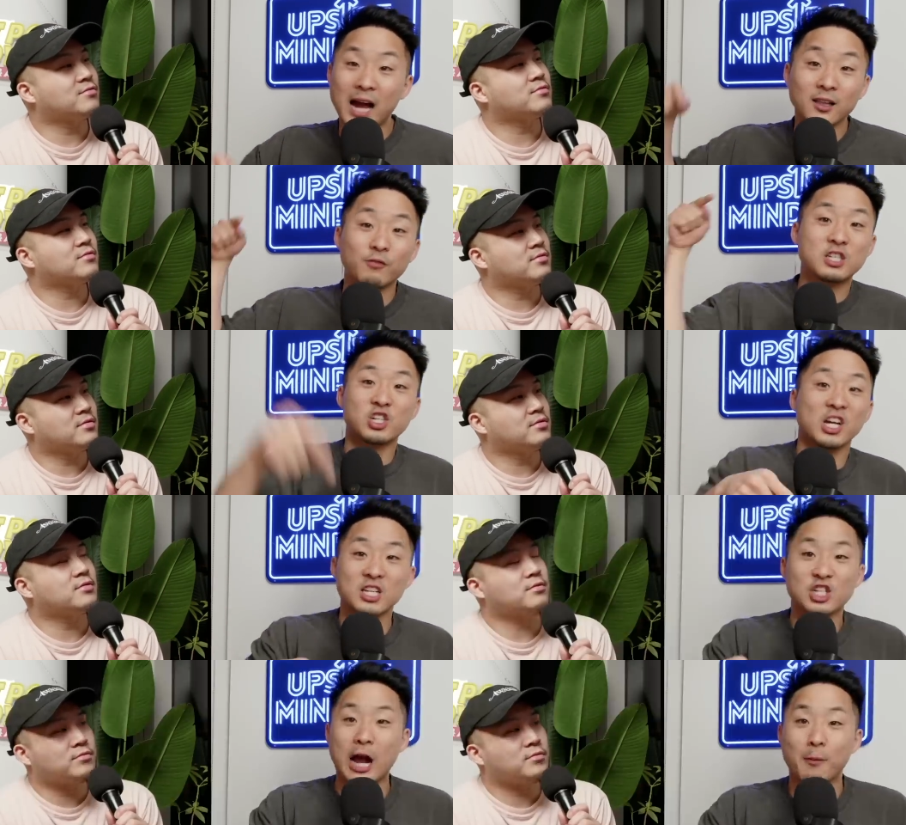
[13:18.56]
Speaker 1: I love the
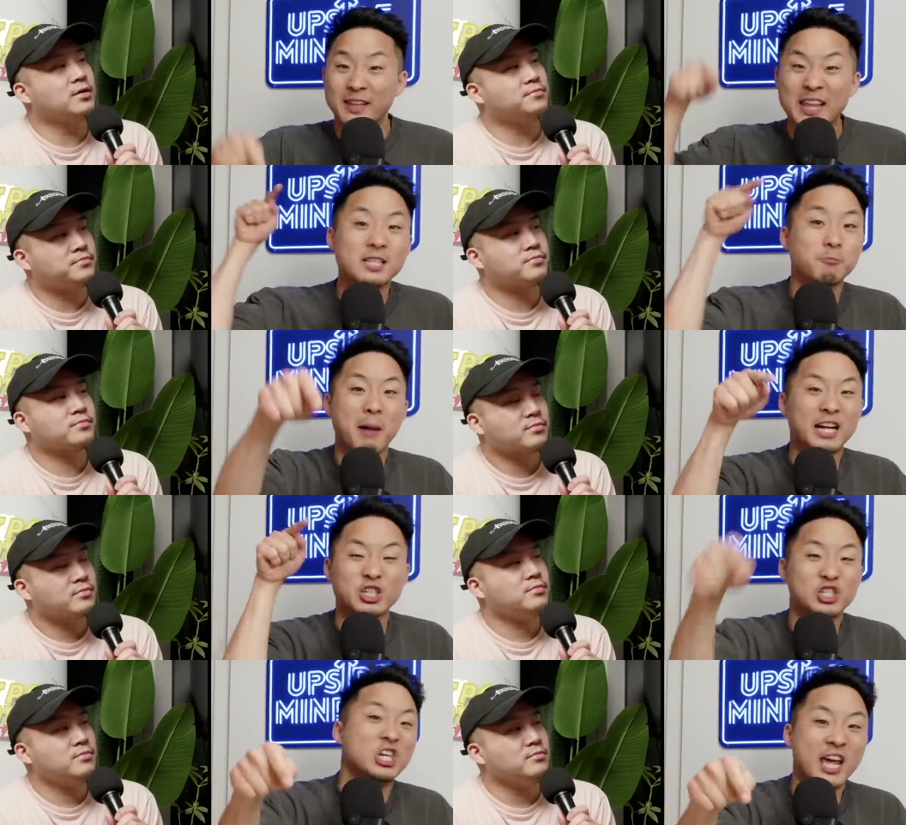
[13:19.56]
chicken chow mein. That's my
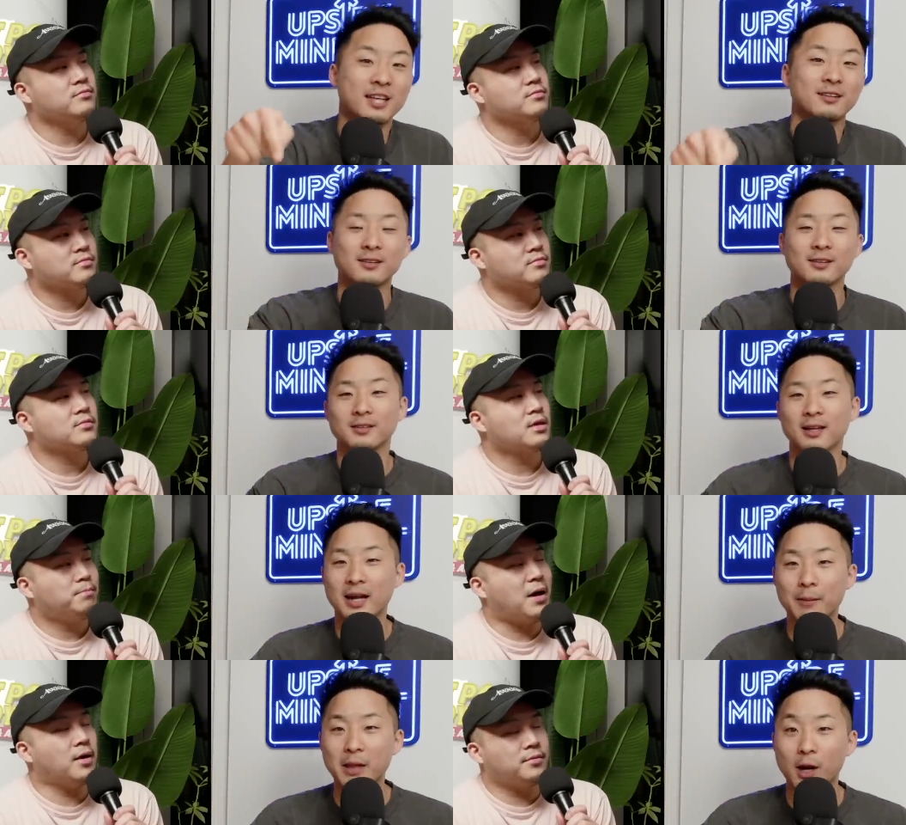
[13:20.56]
sh-.
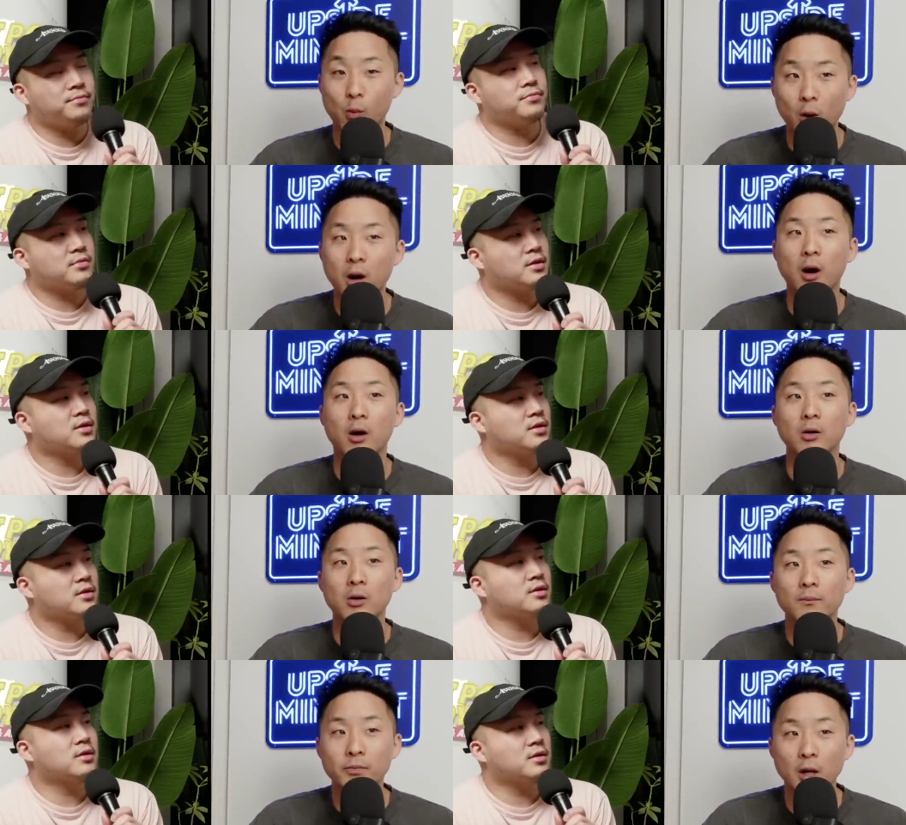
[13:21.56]
And I'm like,
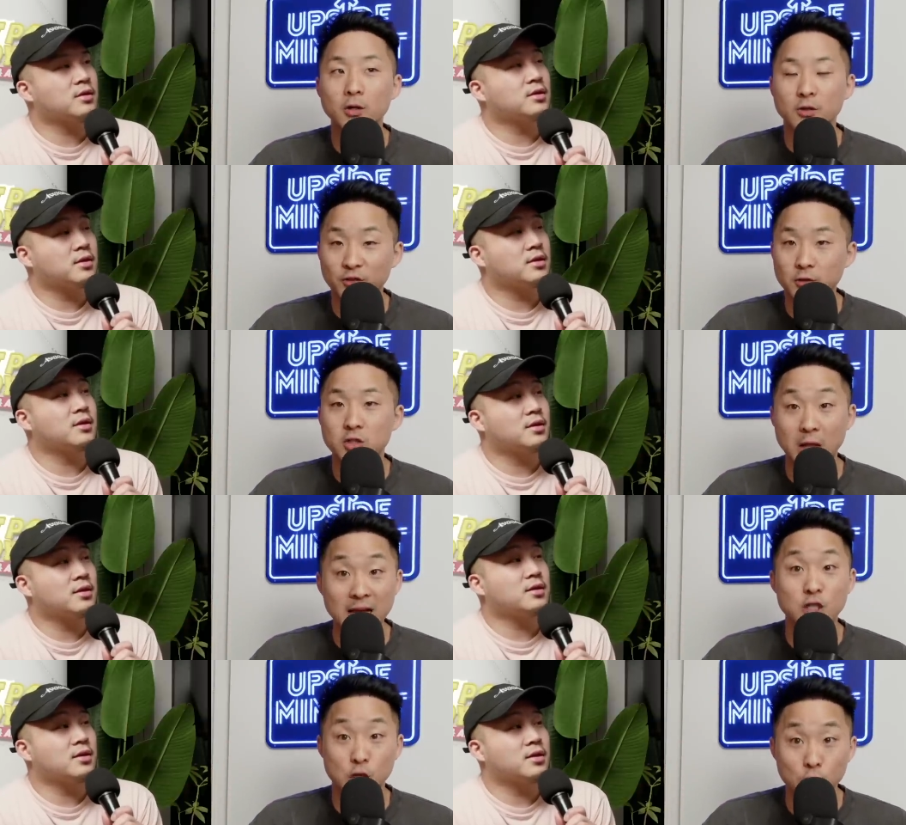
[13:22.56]
whoa. No, you feel
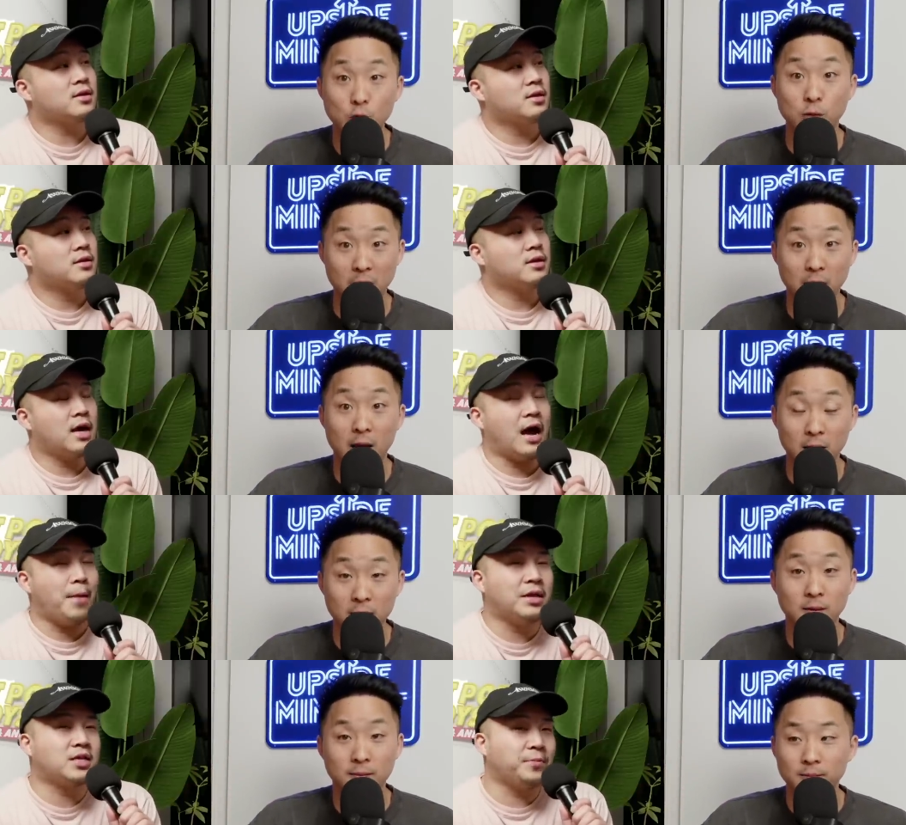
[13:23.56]
that's you, man. Yeah, I
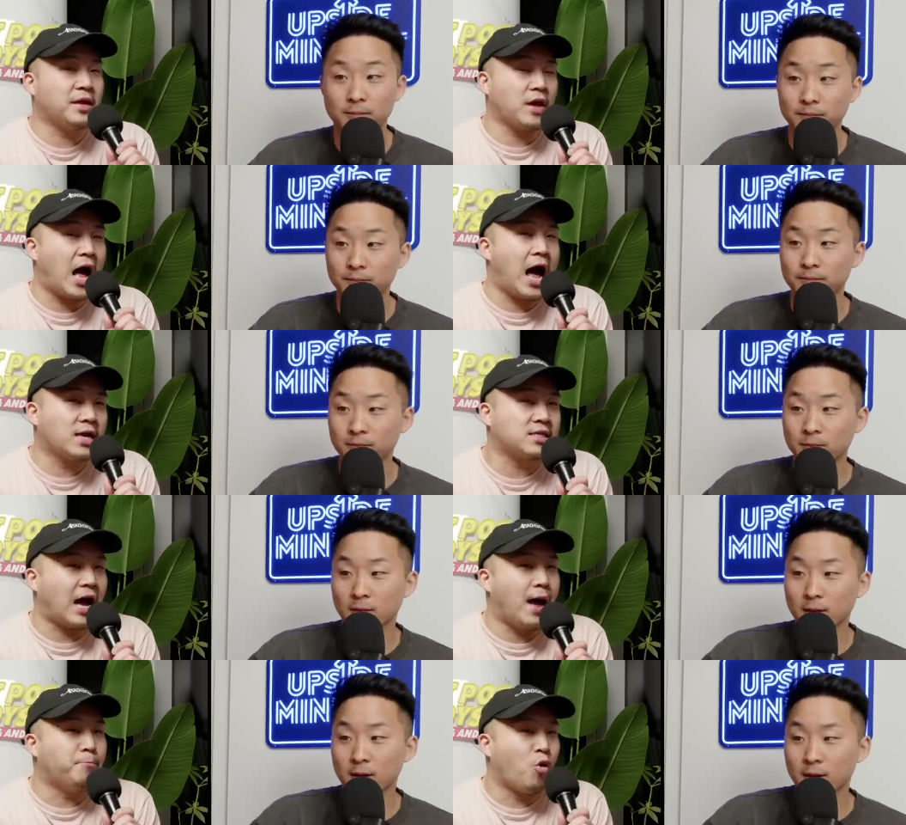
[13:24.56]
mean
Speaker 2: to be honest,
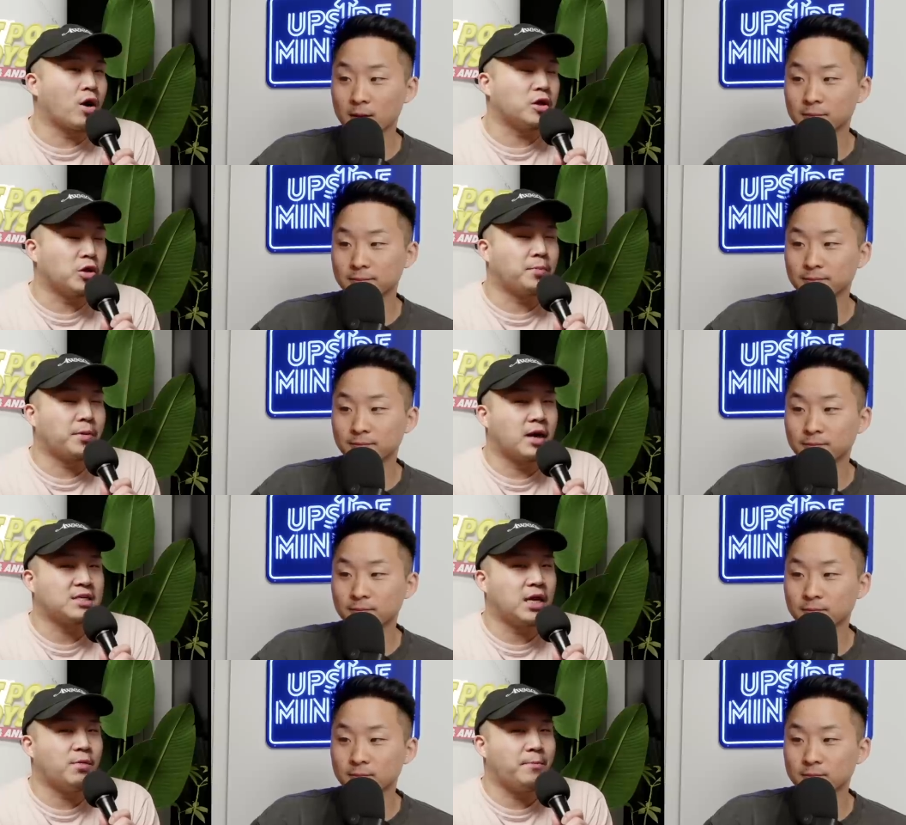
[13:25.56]
I'm more a little bit on
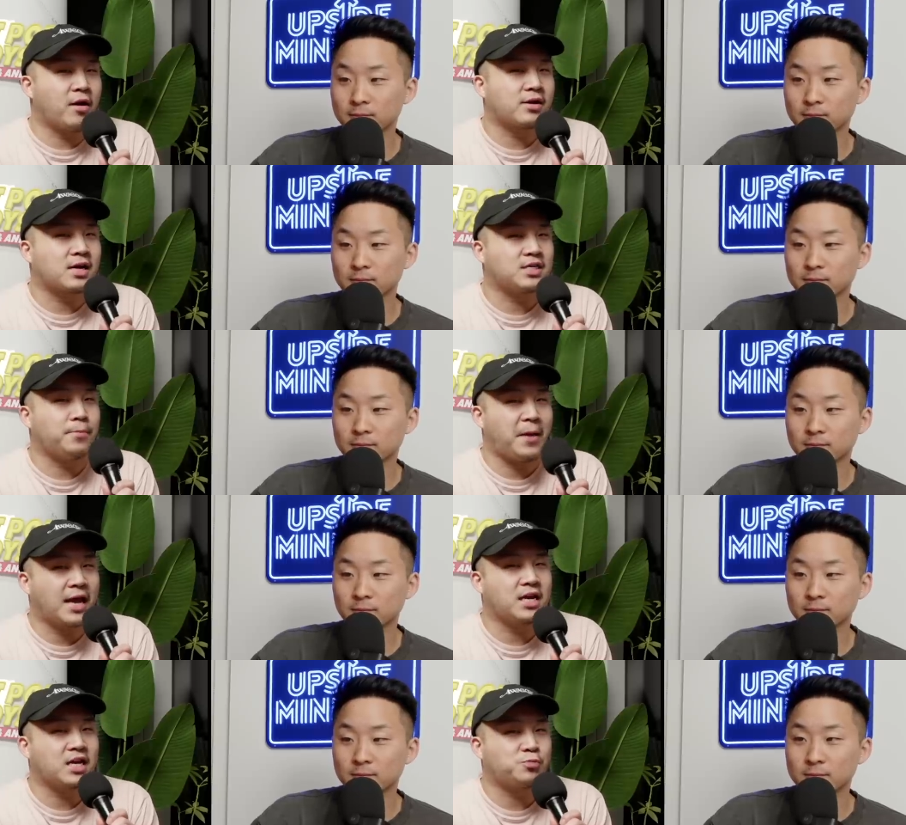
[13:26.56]
Team America because the
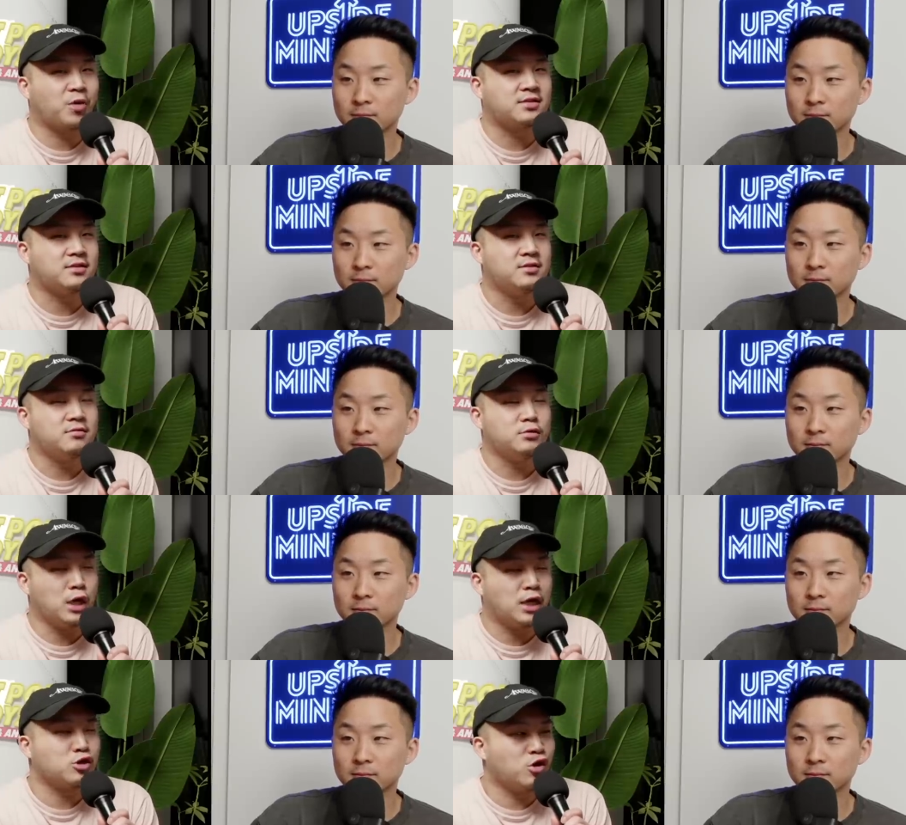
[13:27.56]
Panda Express
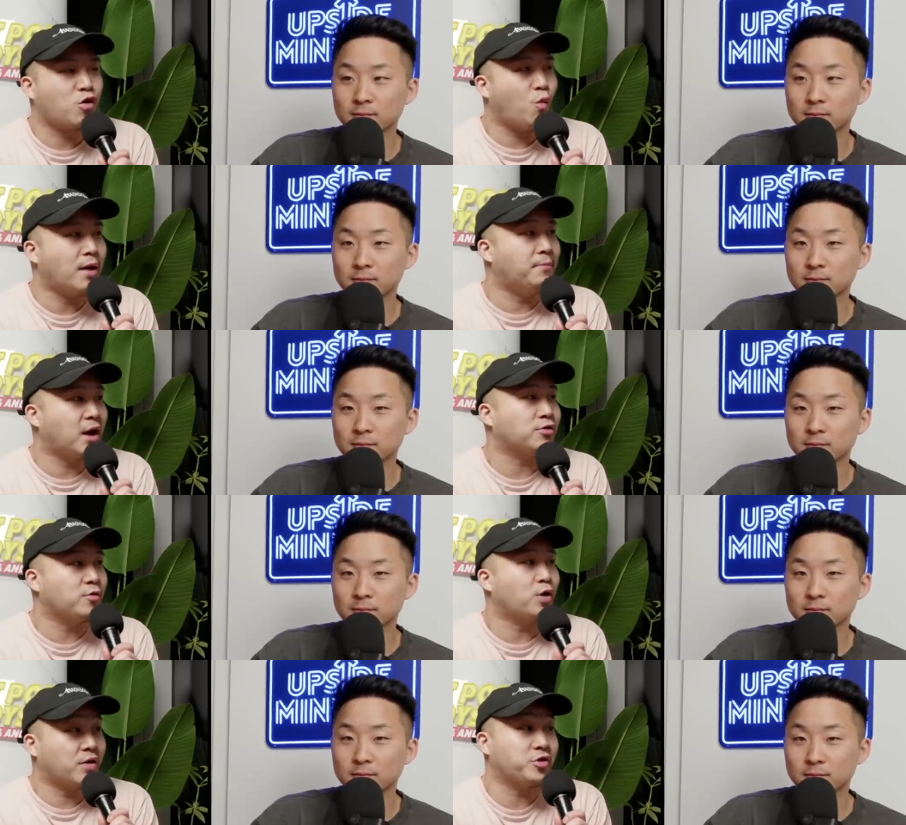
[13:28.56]
does look way better than
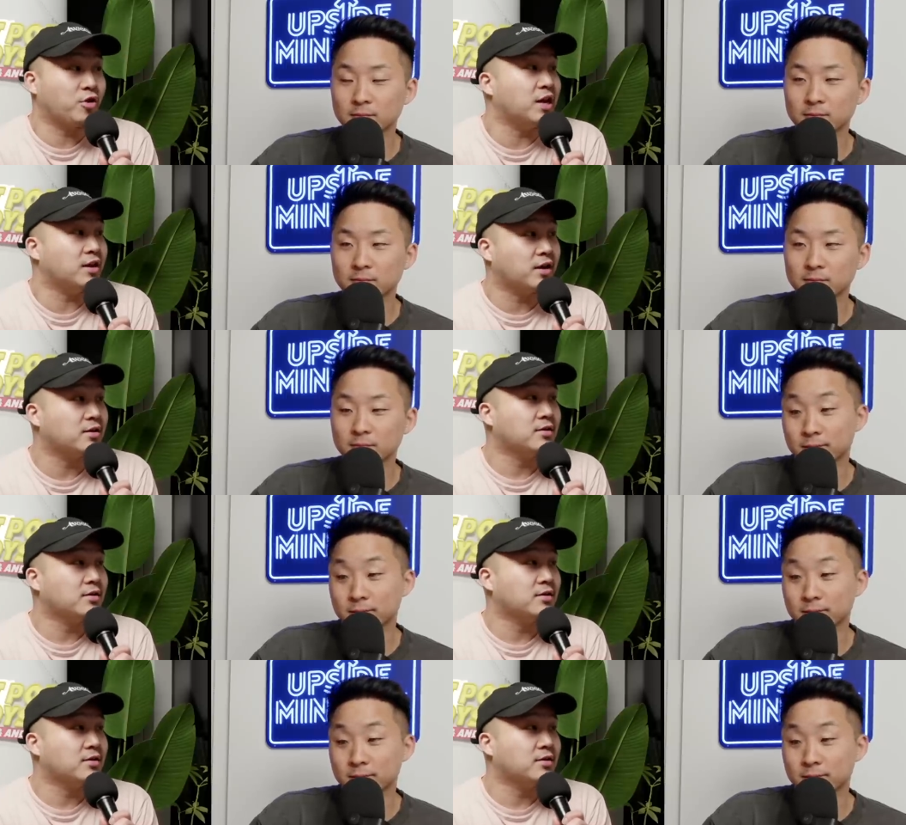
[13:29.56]
whatever they're eating.